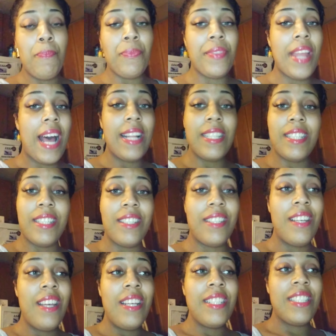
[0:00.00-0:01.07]
Not the
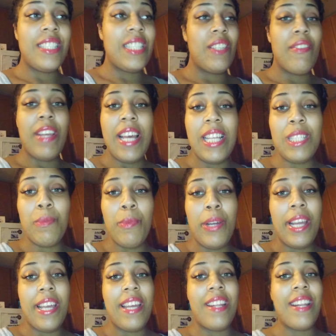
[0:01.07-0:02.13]
CVS
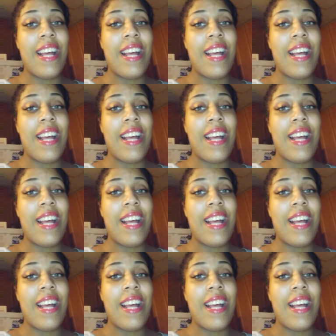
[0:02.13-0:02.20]
brand,